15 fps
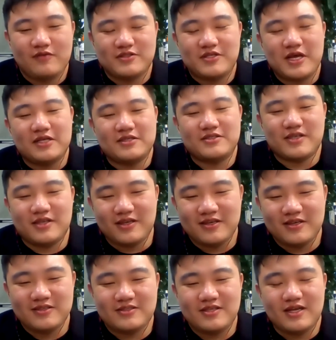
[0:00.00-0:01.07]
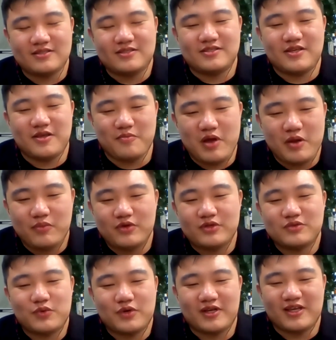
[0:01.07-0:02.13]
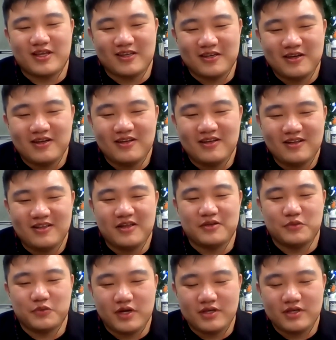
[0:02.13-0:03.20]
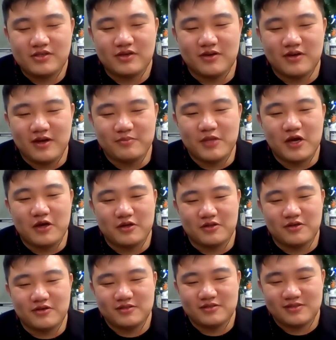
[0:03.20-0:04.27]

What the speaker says: talented team members working along the way. So I'm not alone.